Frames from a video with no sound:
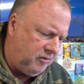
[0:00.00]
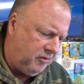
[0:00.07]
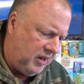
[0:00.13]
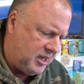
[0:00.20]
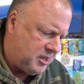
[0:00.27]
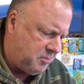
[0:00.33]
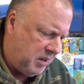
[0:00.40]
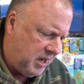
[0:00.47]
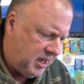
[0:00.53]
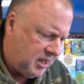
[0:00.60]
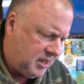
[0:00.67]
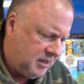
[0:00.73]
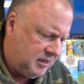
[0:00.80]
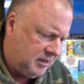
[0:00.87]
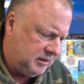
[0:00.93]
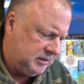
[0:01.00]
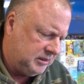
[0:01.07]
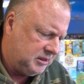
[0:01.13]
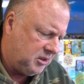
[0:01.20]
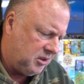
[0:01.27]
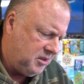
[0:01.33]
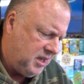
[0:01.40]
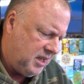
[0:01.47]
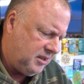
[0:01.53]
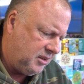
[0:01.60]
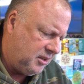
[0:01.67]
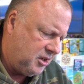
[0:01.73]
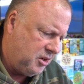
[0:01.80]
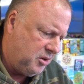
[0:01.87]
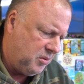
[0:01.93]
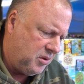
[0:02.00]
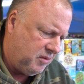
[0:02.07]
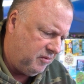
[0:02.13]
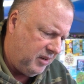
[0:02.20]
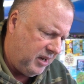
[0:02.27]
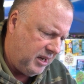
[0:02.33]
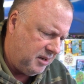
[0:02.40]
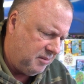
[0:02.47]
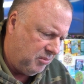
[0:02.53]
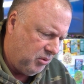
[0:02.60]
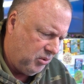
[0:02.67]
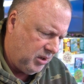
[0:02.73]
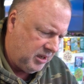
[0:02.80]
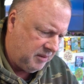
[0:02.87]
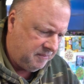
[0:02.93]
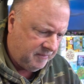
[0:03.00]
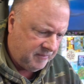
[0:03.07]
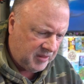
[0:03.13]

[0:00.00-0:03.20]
Flashback. It's got nothing to do with a fart in the morning.